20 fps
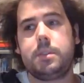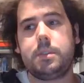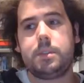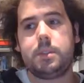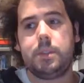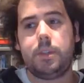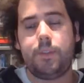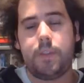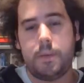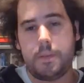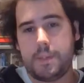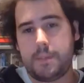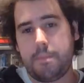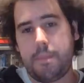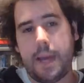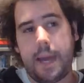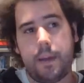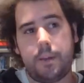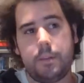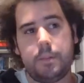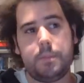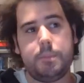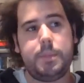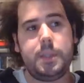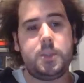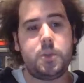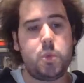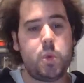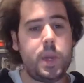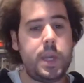of this battle
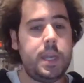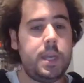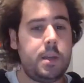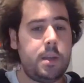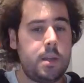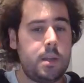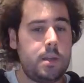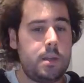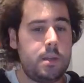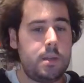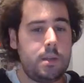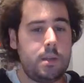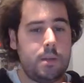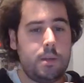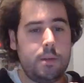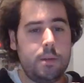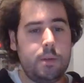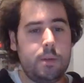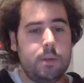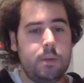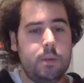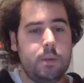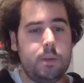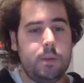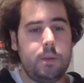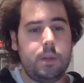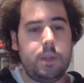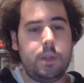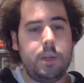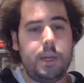between
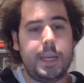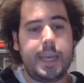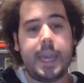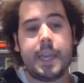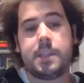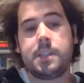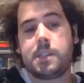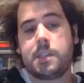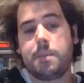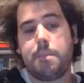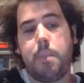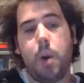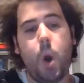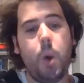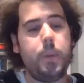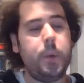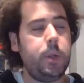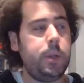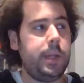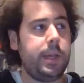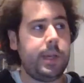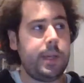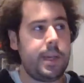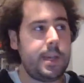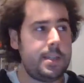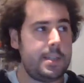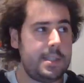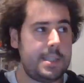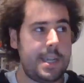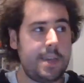against Popola
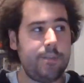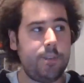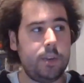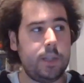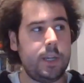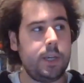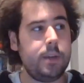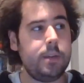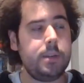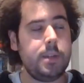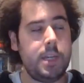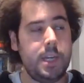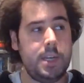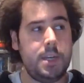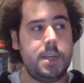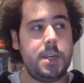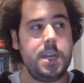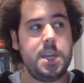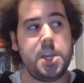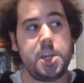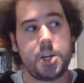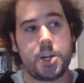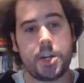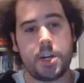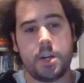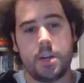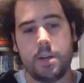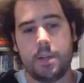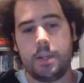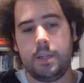and Devola in
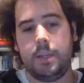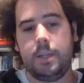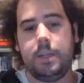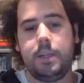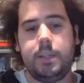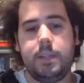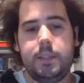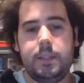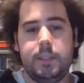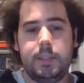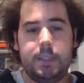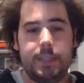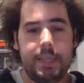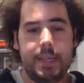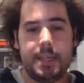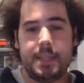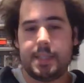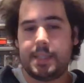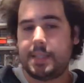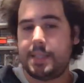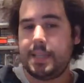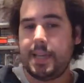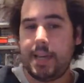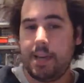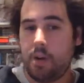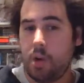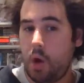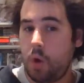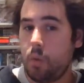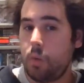Nier. Again, as I say,
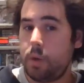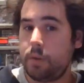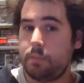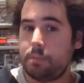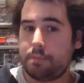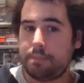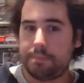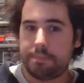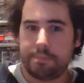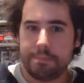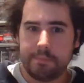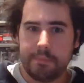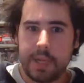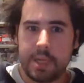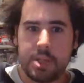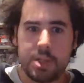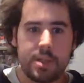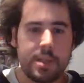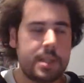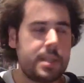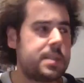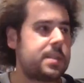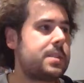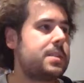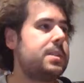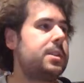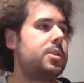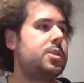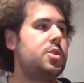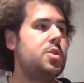no one mentioned this.
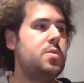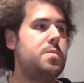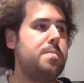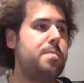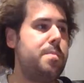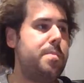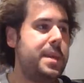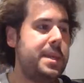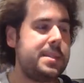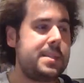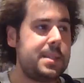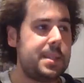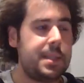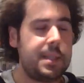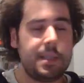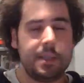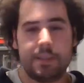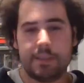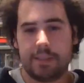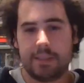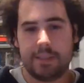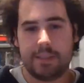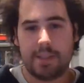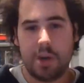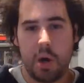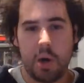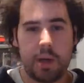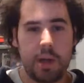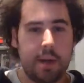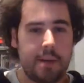They're too busy
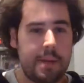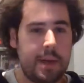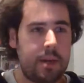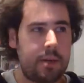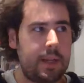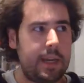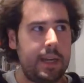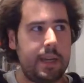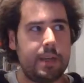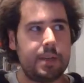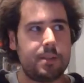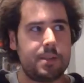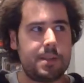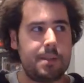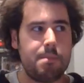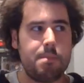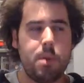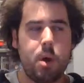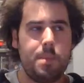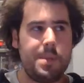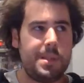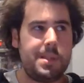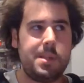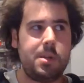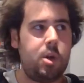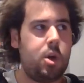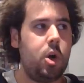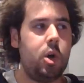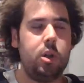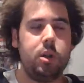talking about like some moments in
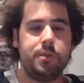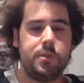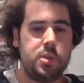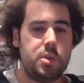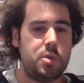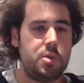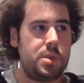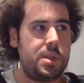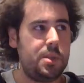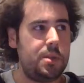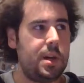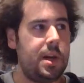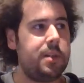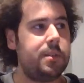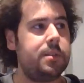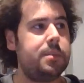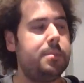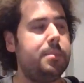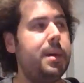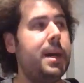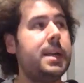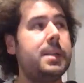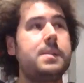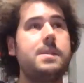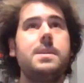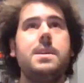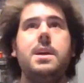Call of Duty or other. But